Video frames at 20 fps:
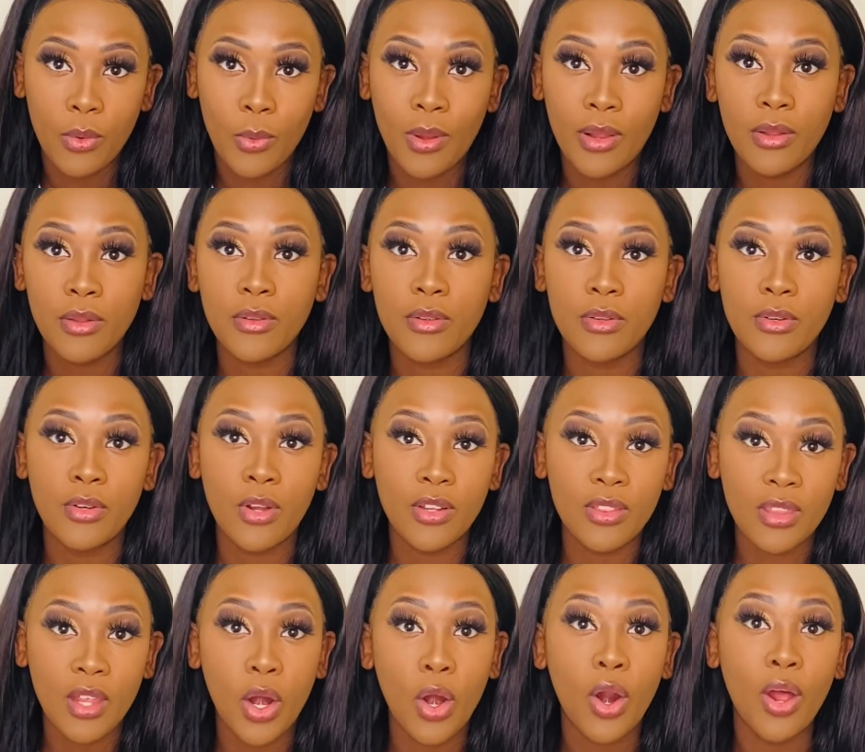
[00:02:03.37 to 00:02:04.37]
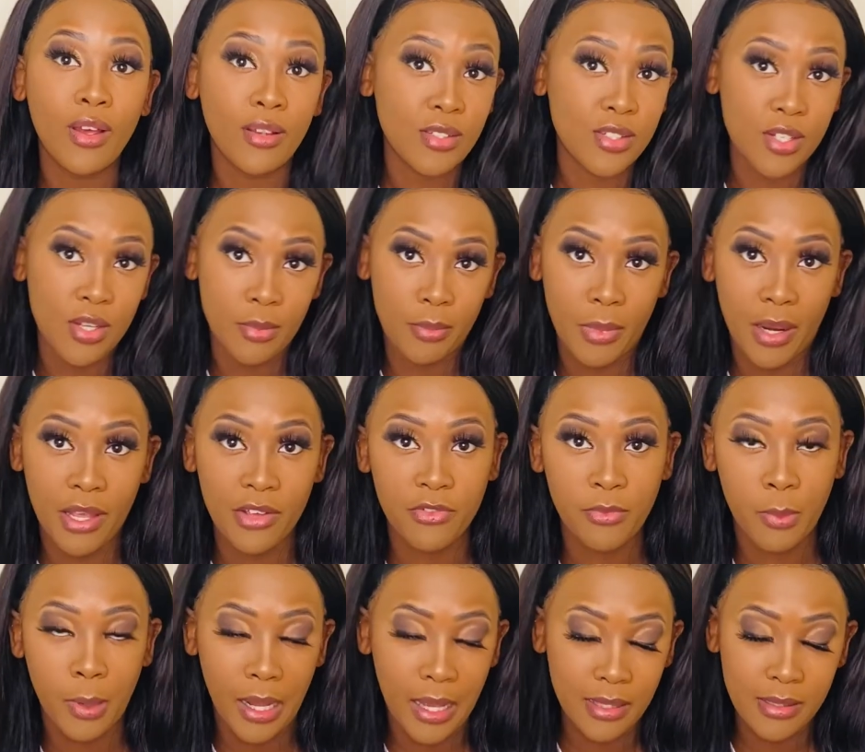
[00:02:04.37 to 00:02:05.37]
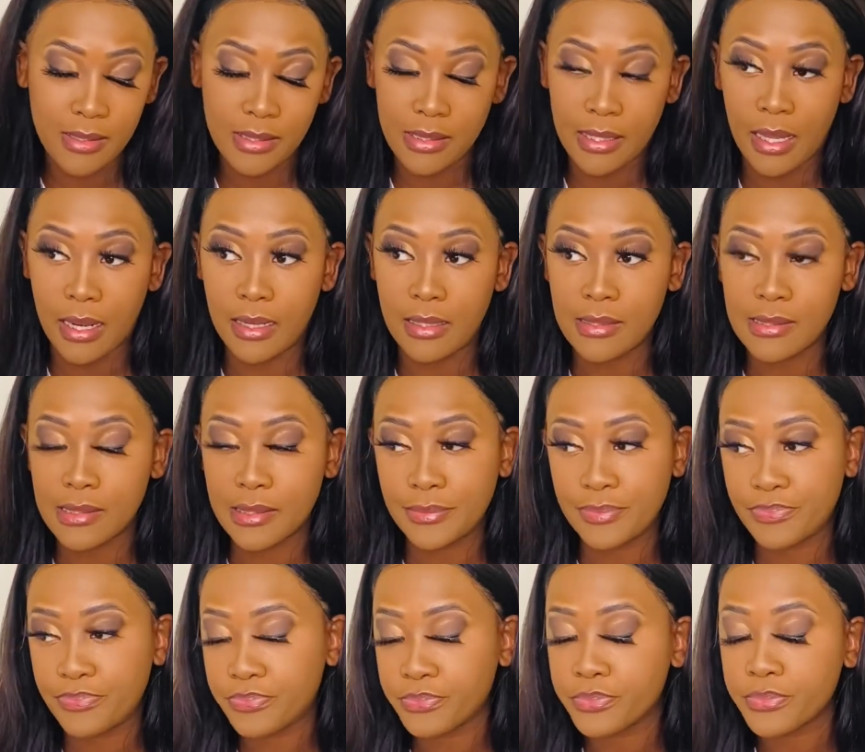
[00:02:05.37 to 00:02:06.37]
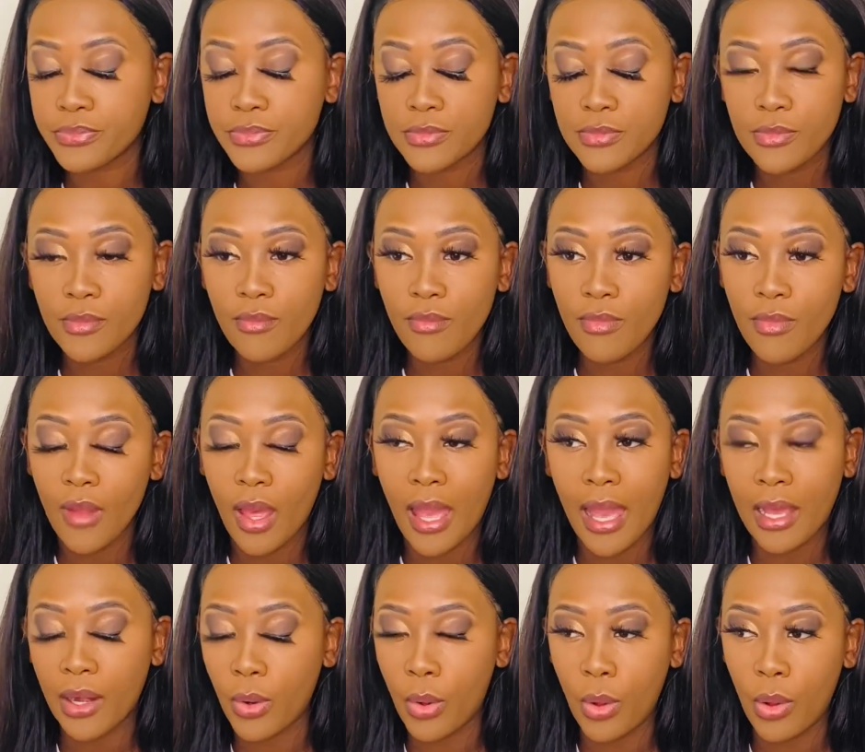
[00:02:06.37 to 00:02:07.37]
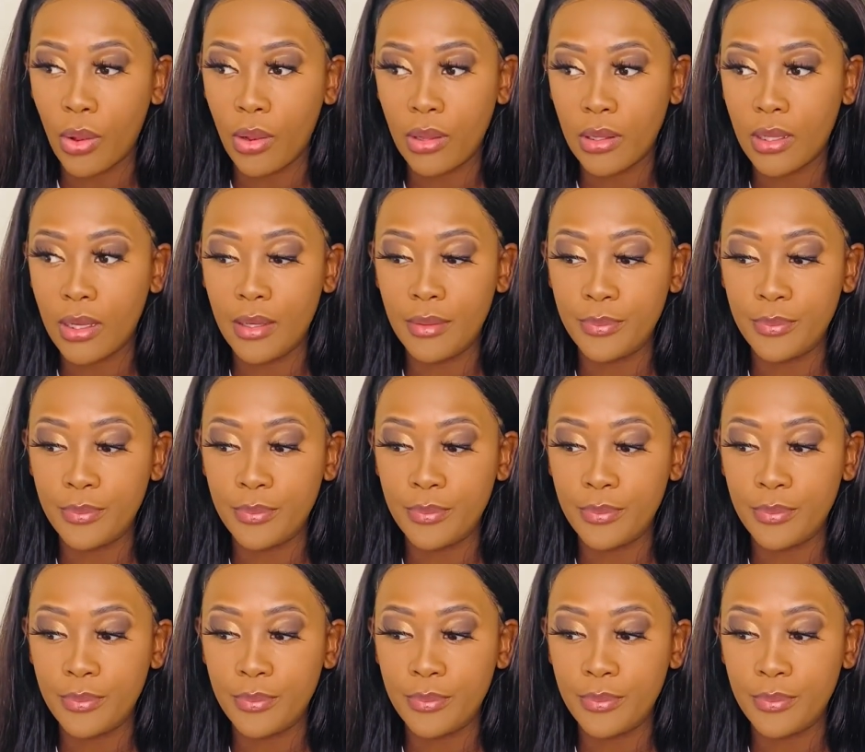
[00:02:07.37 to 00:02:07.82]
Well, not the long-term life plans, that is, at all.